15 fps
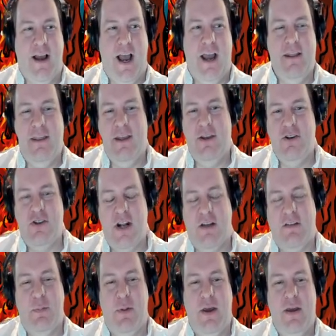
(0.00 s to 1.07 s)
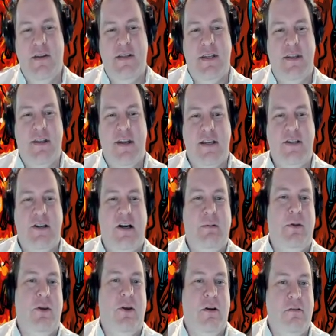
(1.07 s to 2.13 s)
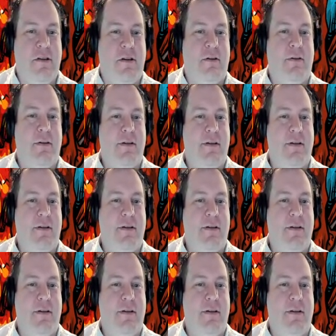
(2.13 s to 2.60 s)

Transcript: I think you should have to play this at the next tournament you go to.